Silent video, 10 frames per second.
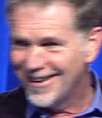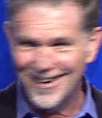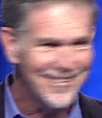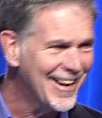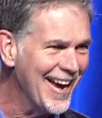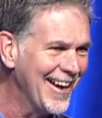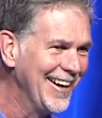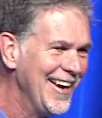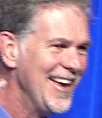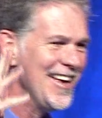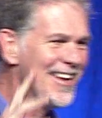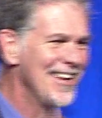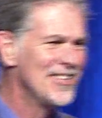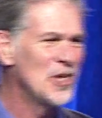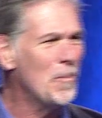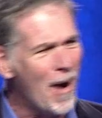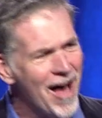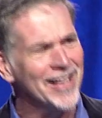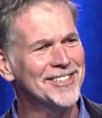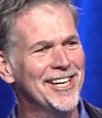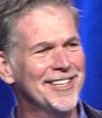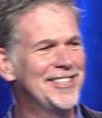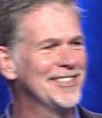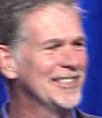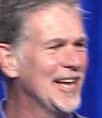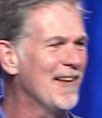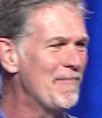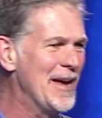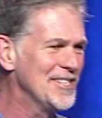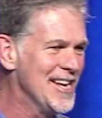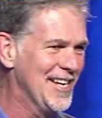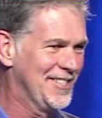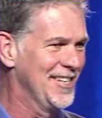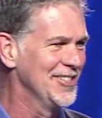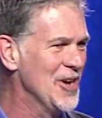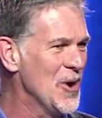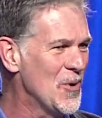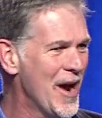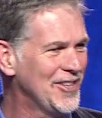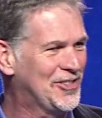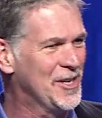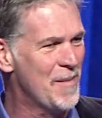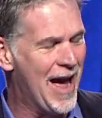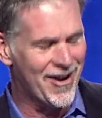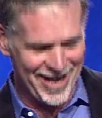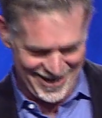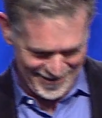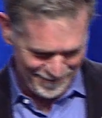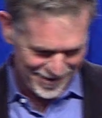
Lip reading: Okay. So politics is a tough business. There's no question about it.